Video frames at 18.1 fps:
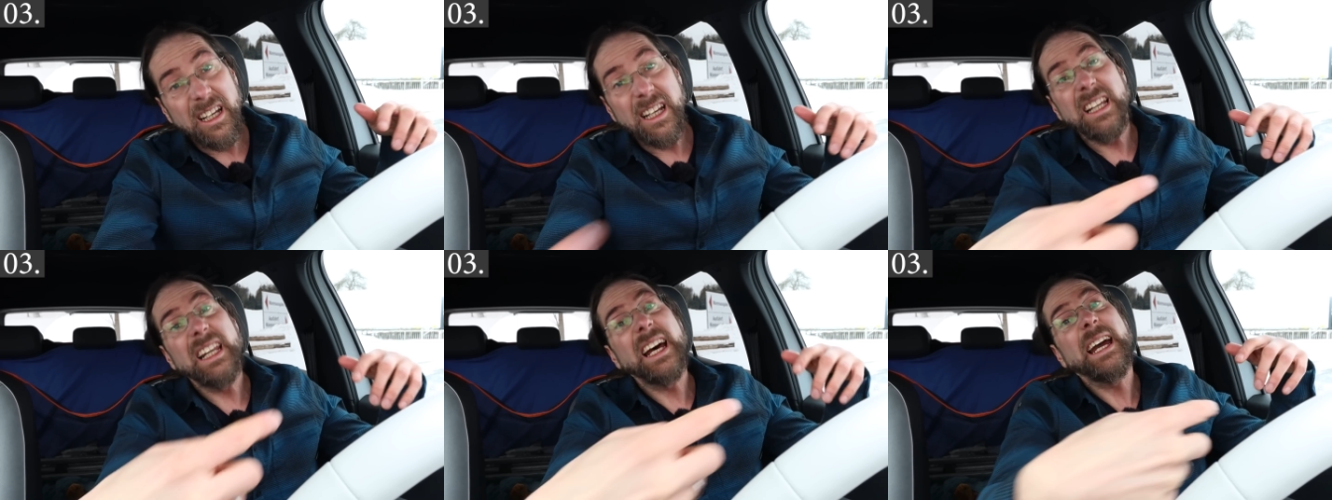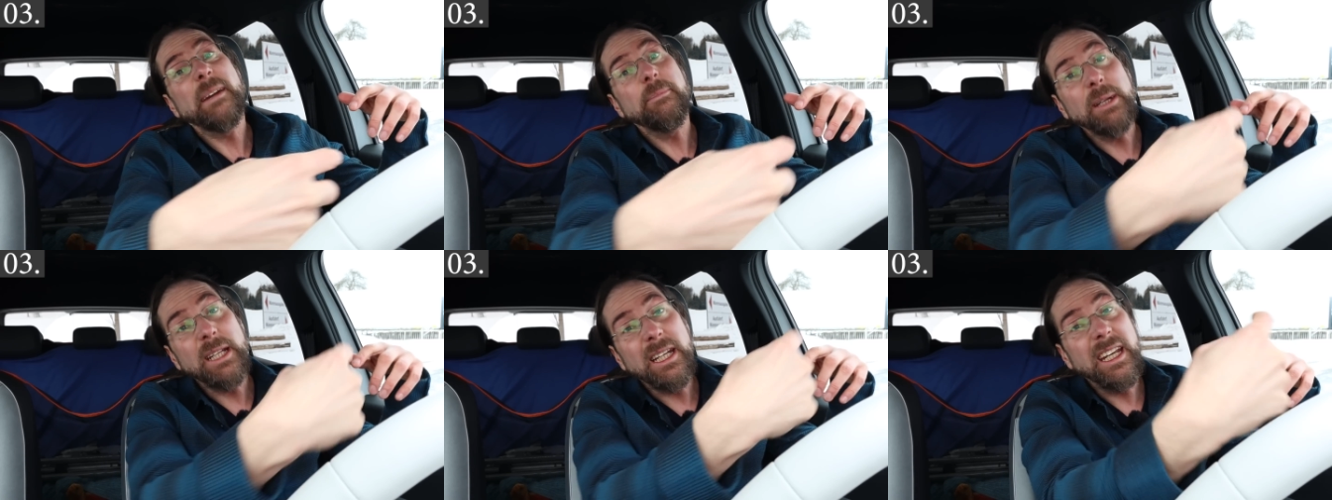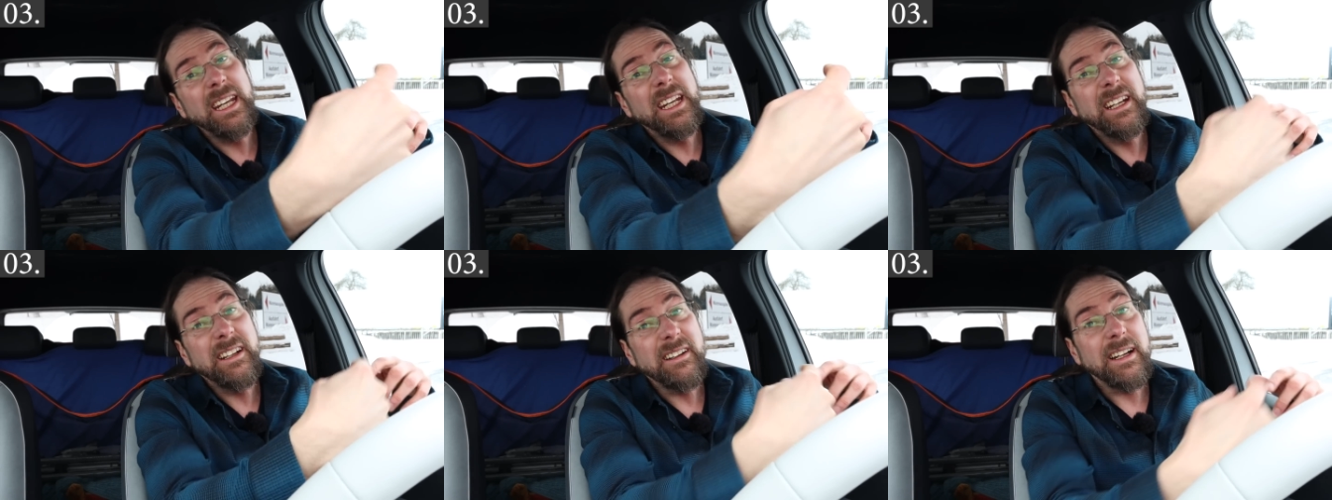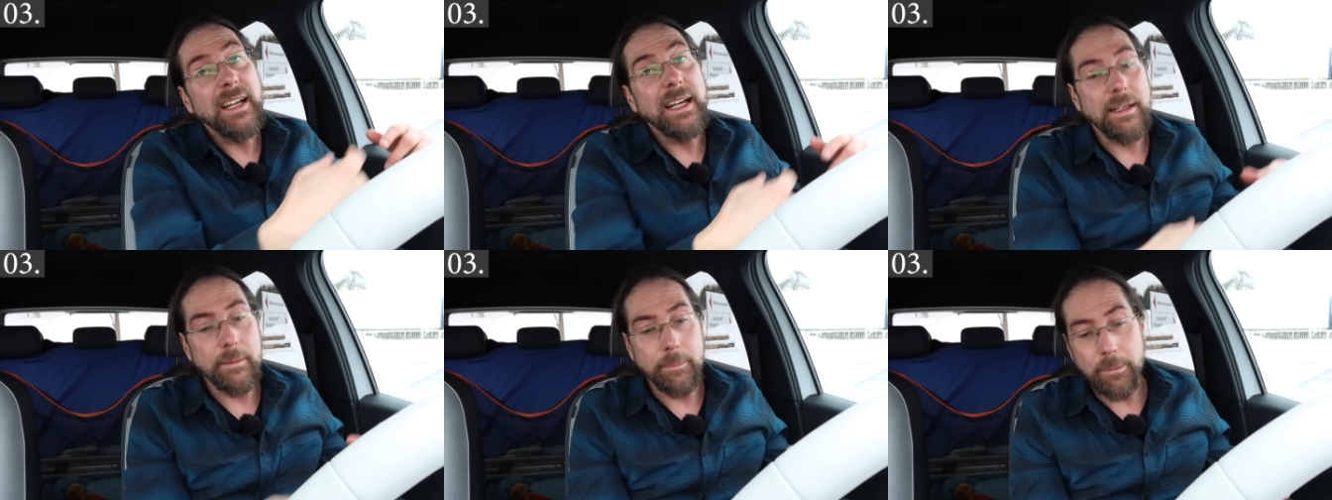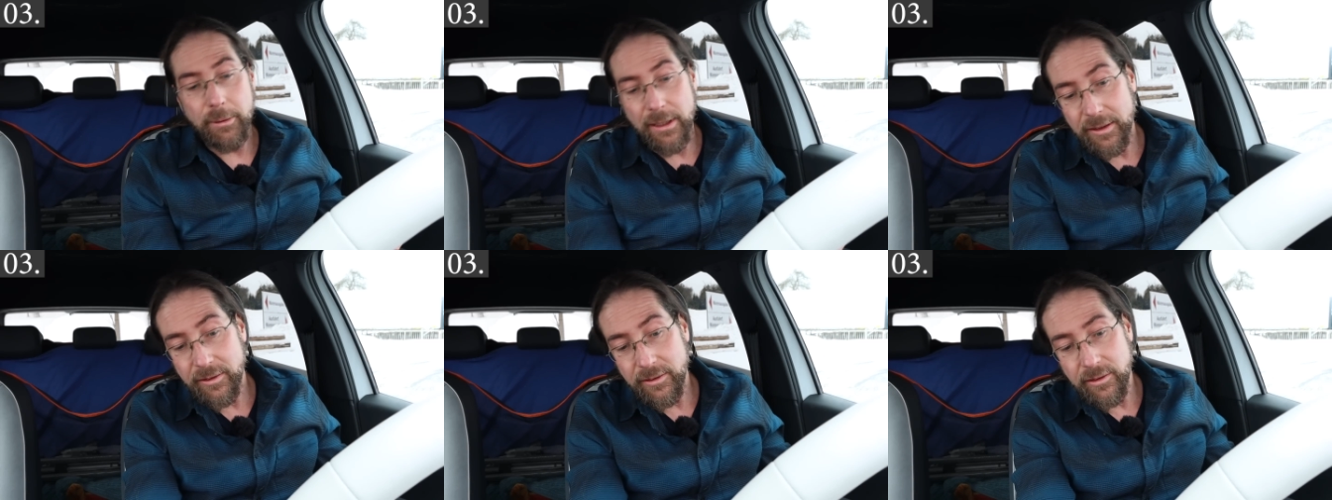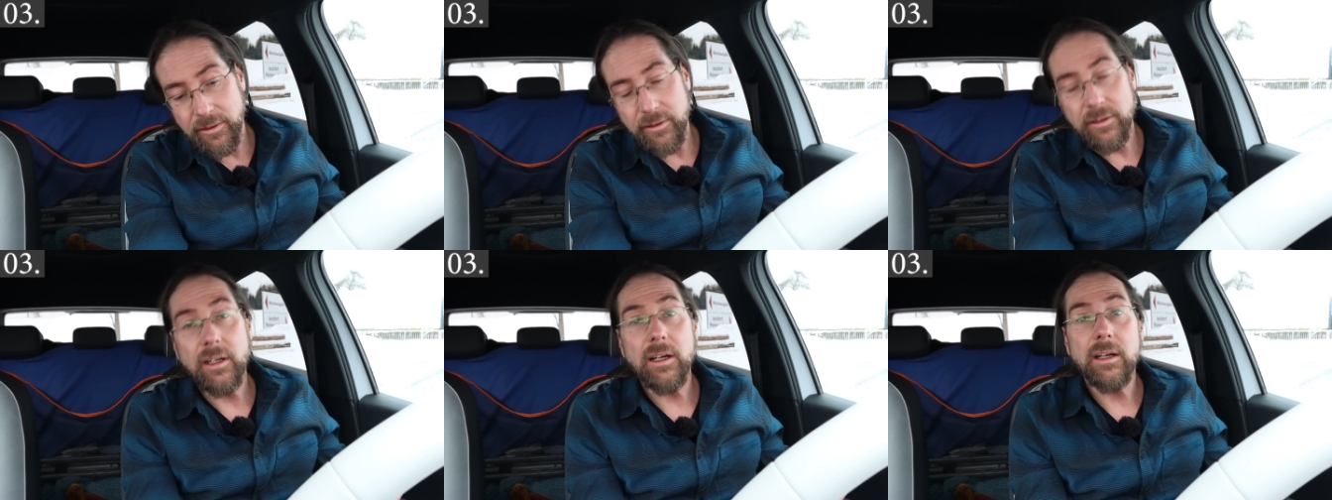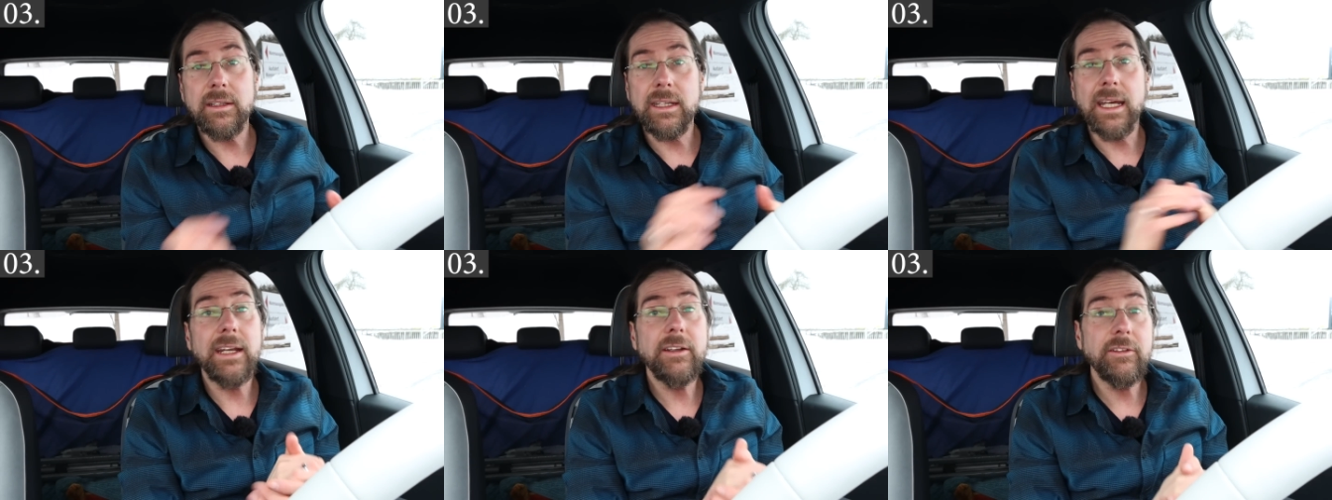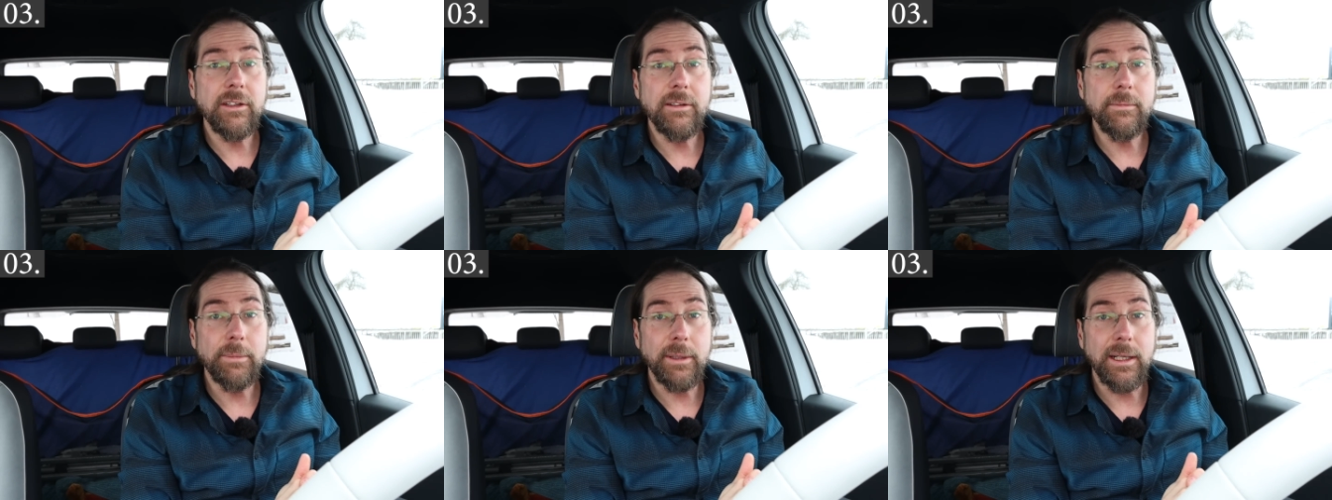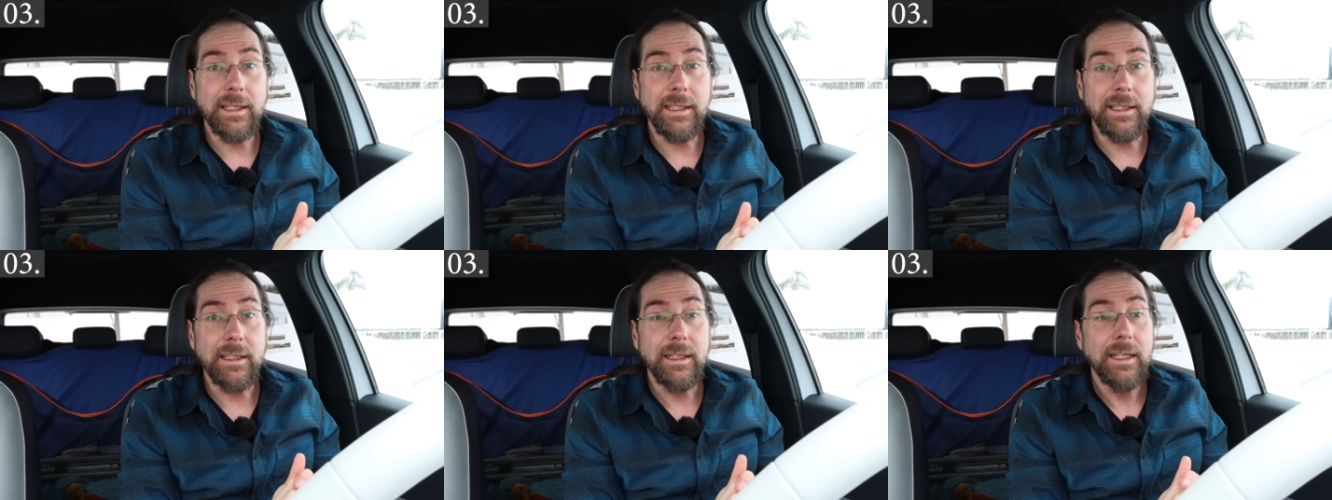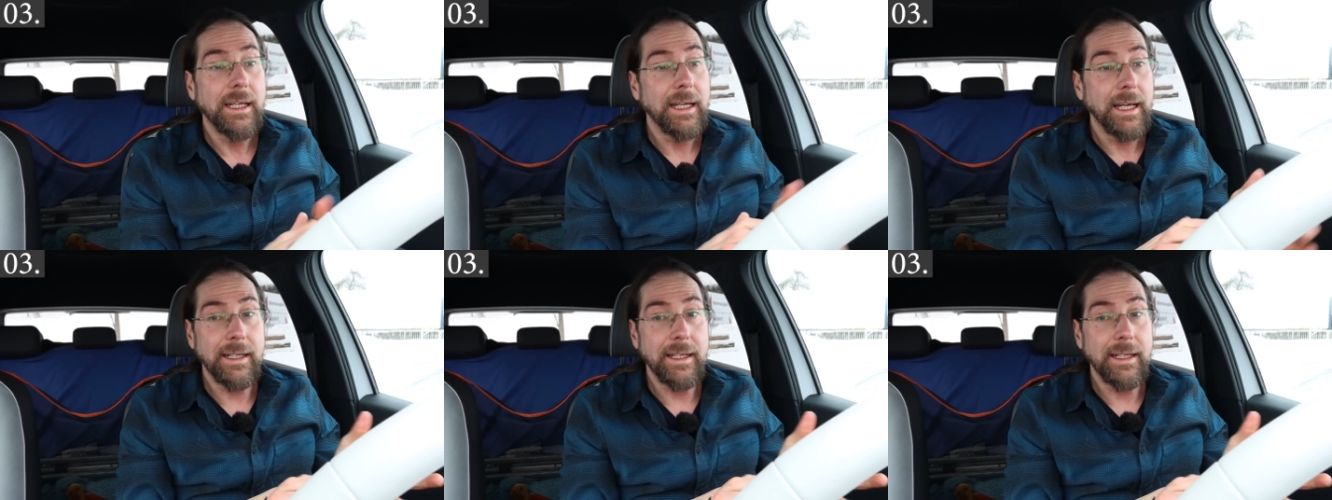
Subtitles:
climb in here and press the start engine button,